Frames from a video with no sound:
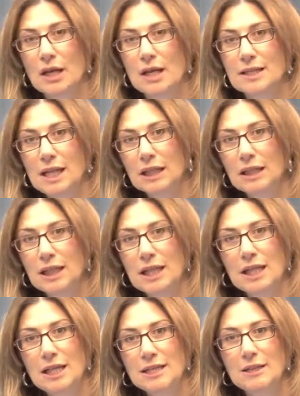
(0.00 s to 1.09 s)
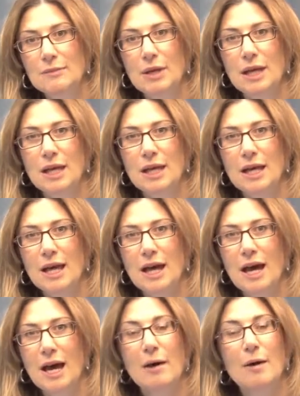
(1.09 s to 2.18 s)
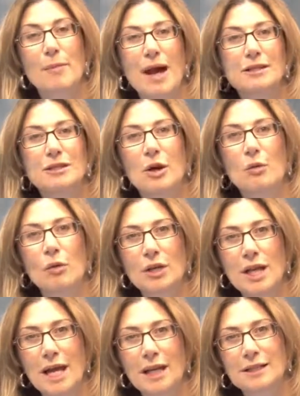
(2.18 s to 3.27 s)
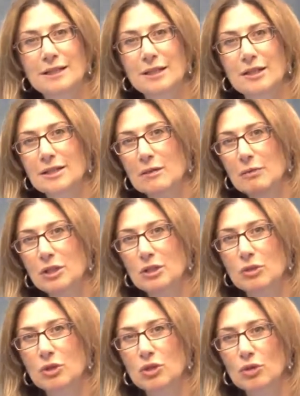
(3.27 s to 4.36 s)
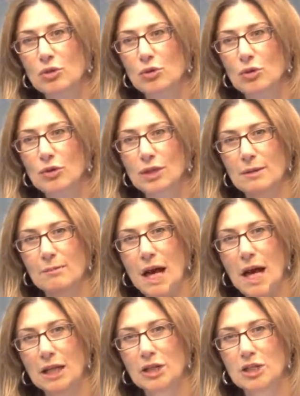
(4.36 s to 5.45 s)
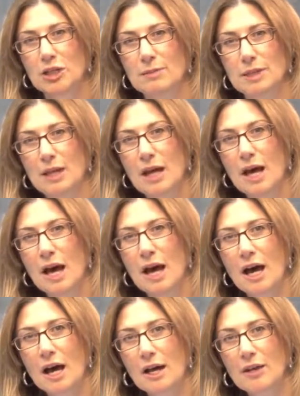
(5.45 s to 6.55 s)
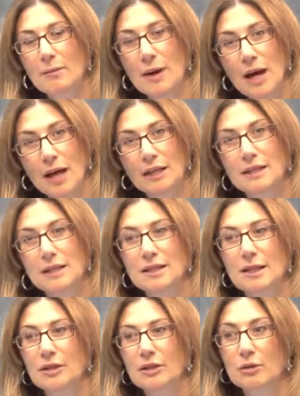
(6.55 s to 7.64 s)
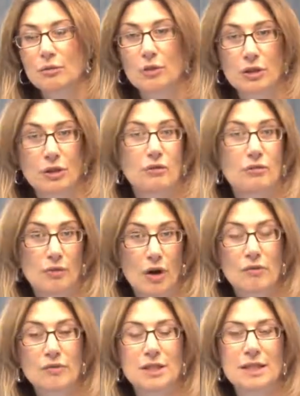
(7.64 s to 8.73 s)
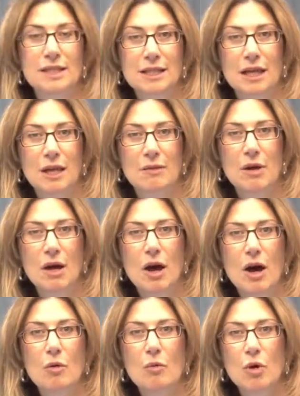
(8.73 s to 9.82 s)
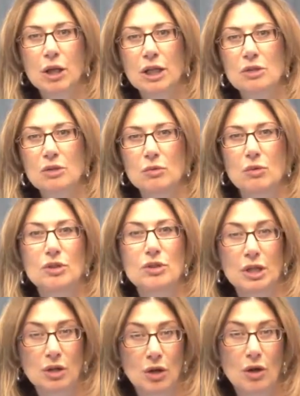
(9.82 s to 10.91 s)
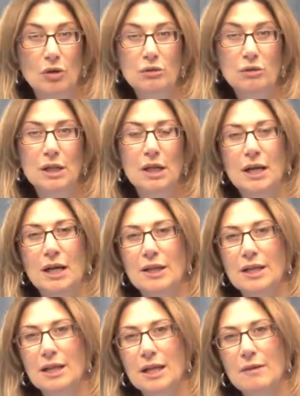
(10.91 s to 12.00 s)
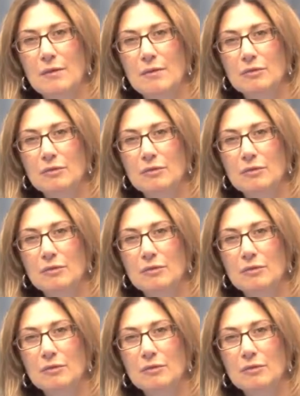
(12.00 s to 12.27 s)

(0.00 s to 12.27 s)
Secondly, there needs to be a PATS coordinator, so someone to ensure that the partnerships, the partners that are involved in the scheme are working towards a goal, that they're